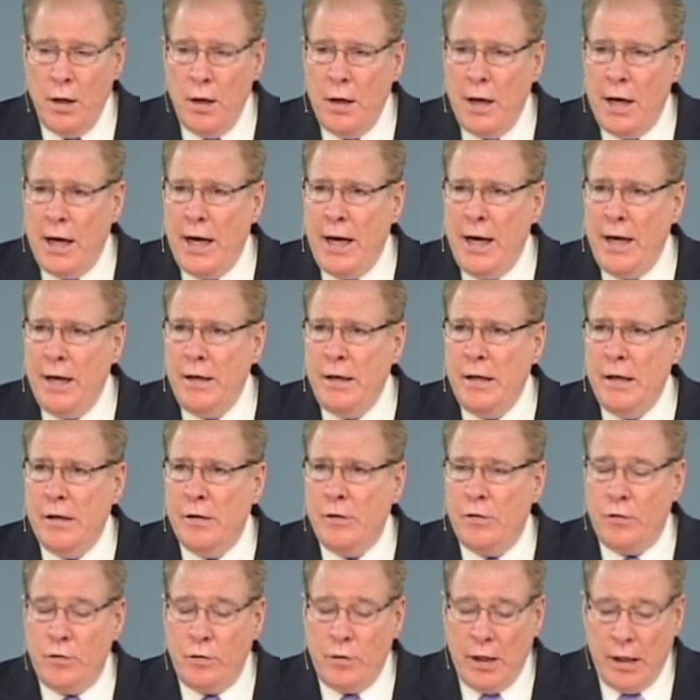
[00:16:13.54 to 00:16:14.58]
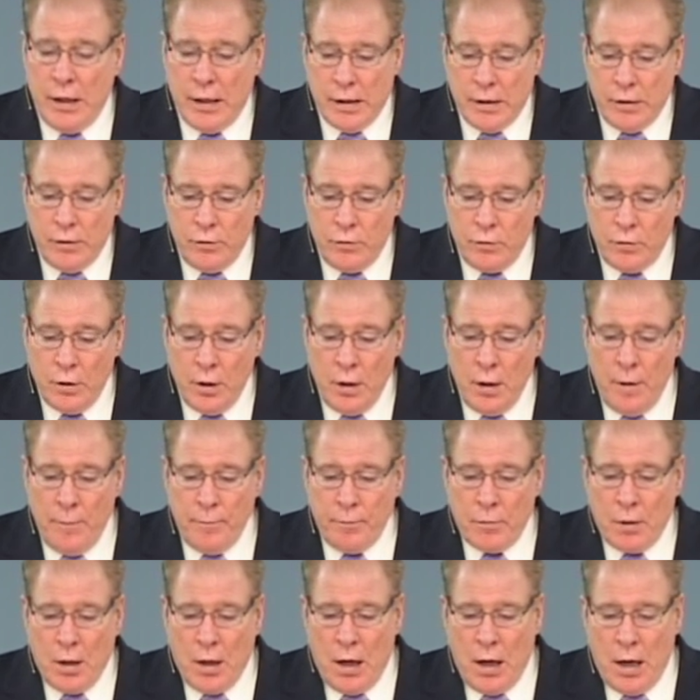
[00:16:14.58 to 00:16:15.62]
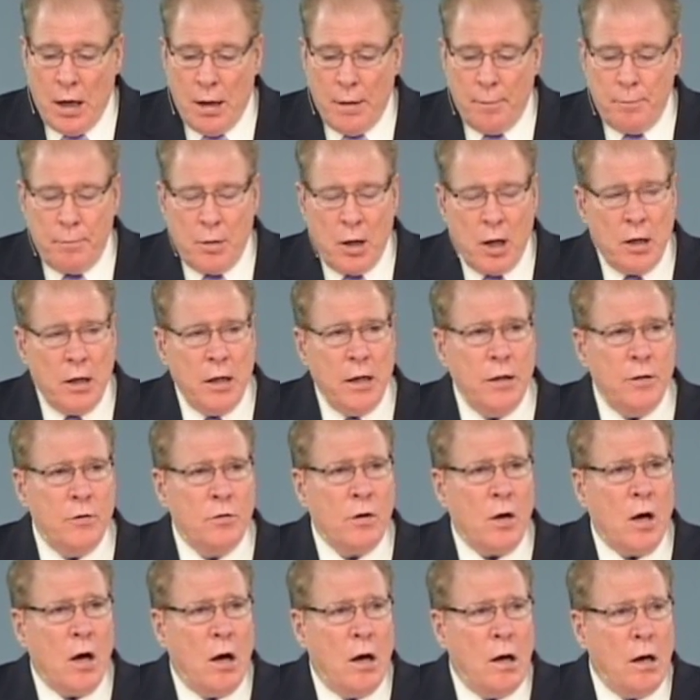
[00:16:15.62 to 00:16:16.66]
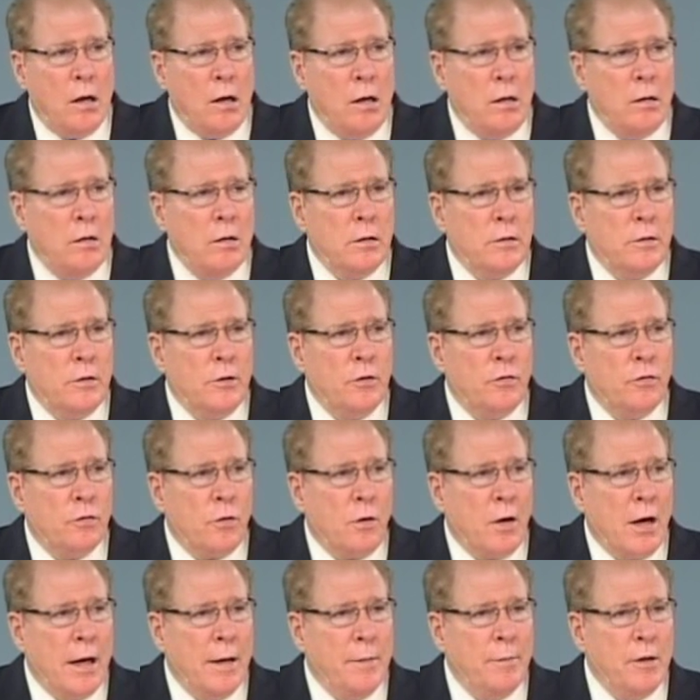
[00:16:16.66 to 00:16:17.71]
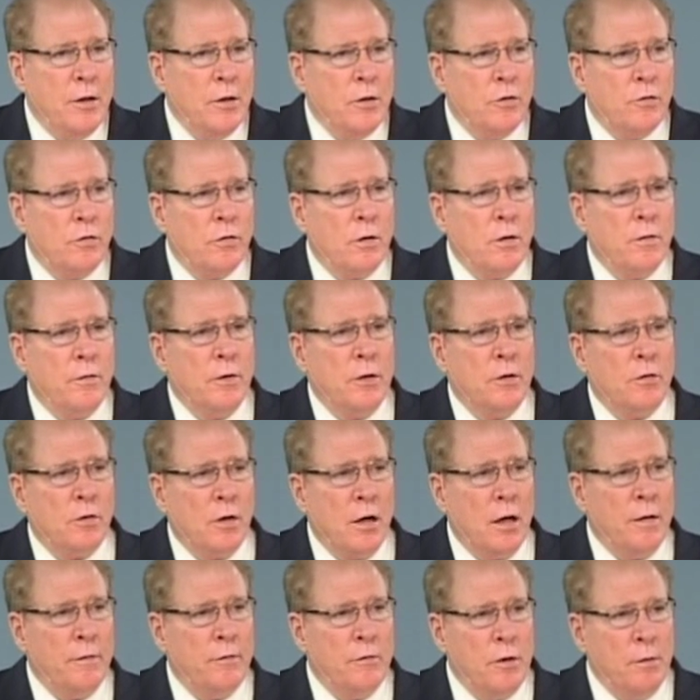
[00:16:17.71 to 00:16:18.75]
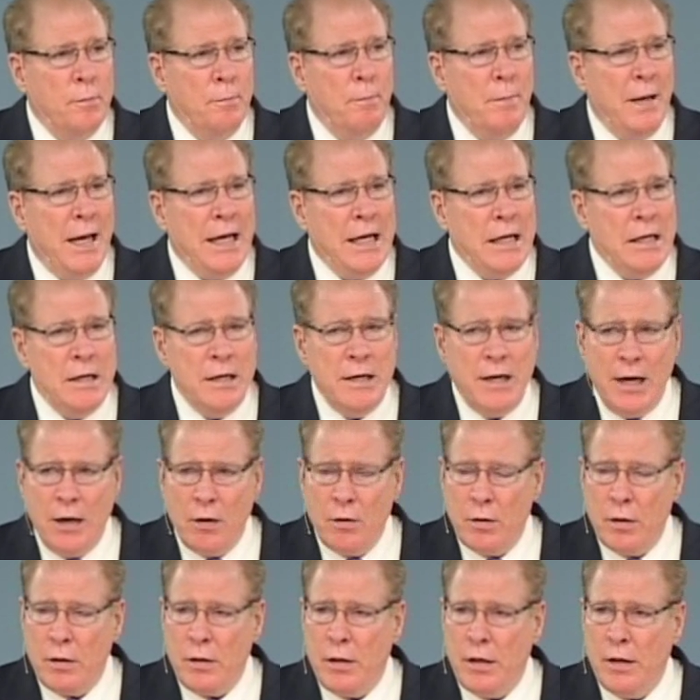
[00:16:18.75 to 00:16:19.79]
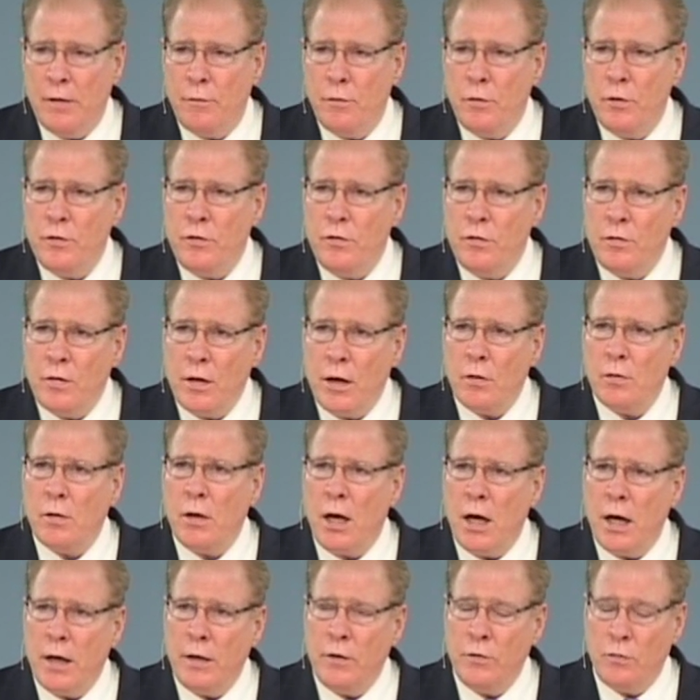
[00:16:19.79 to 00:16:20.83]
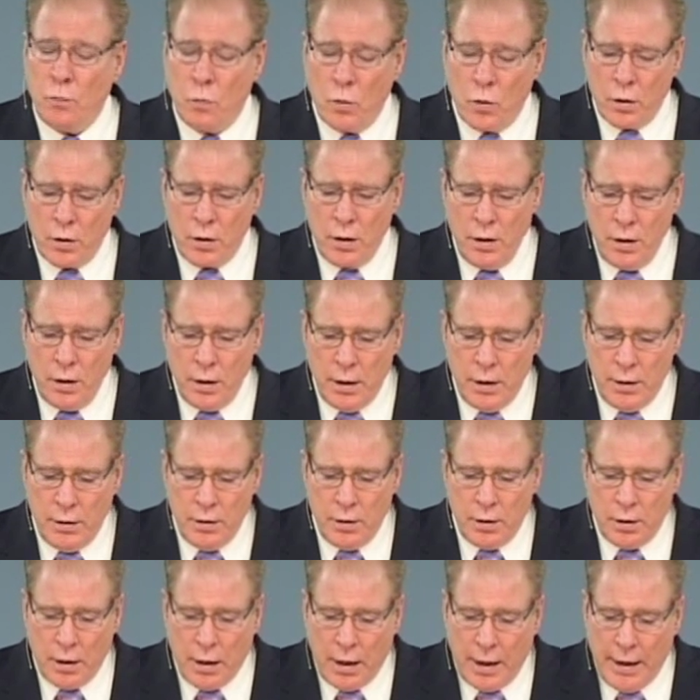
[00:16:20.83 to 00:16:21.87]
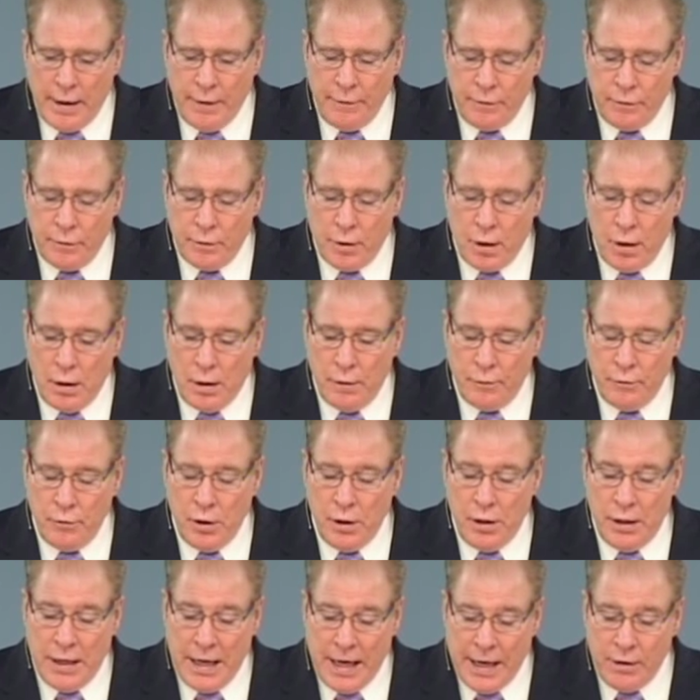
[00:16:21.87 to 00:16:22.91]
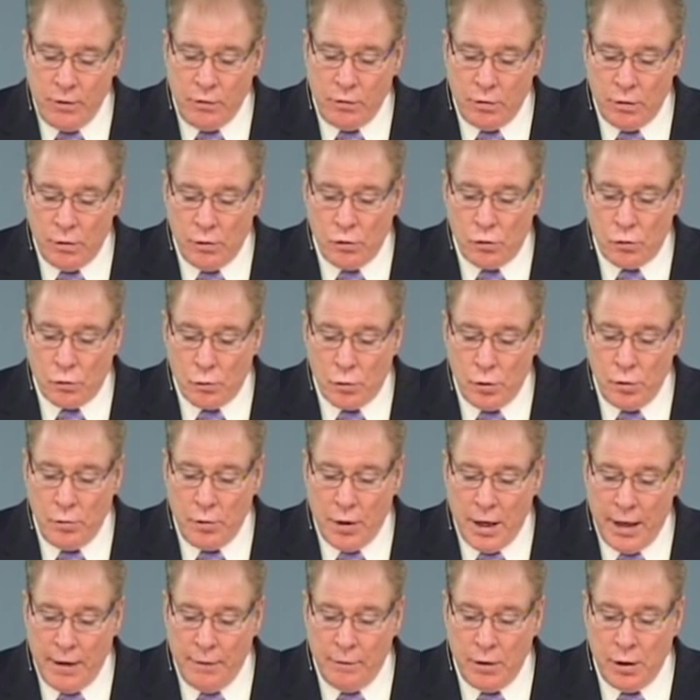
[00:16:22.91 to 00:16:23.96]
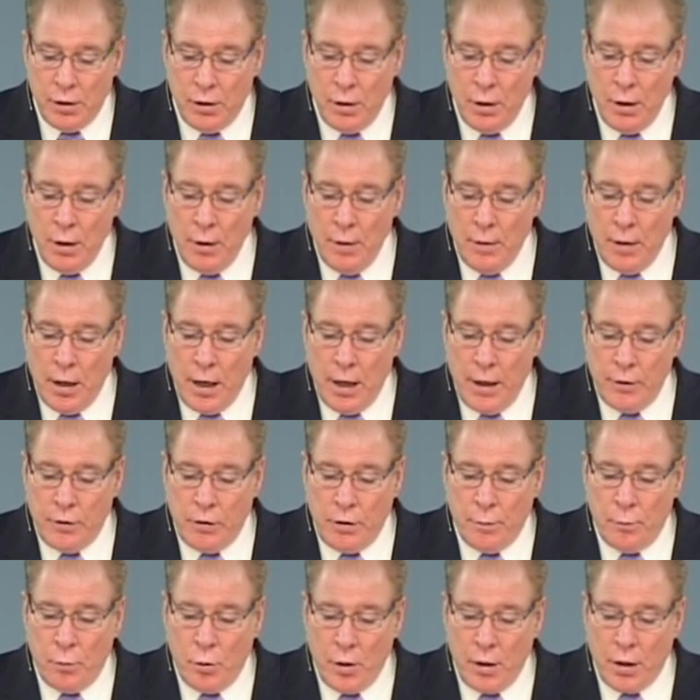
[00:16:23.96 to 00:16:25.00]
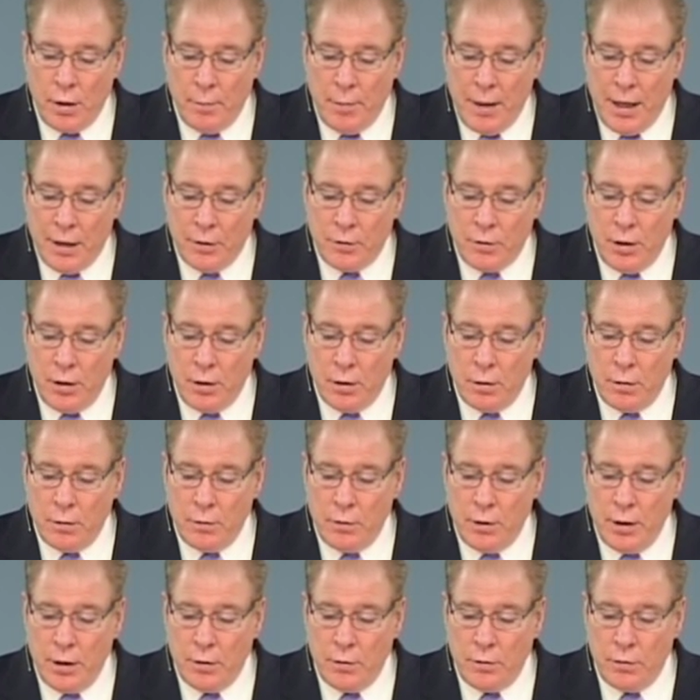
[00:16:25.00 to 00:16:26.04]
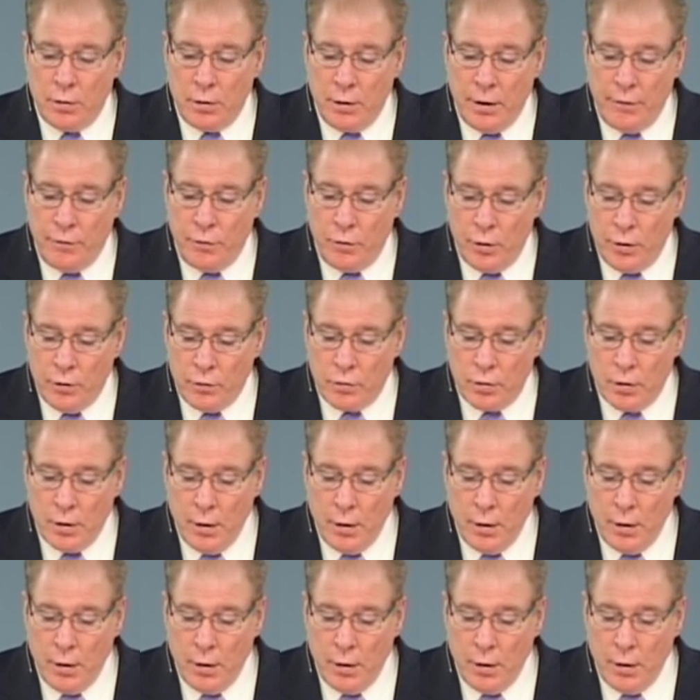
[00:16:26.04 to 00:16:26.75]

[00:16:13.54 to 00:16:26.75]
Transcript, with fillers: and his sins, uh, but it's all described in the service of the main narrative, which is how God is working in the life of the nation through David uh, to bring about their, their deliverance.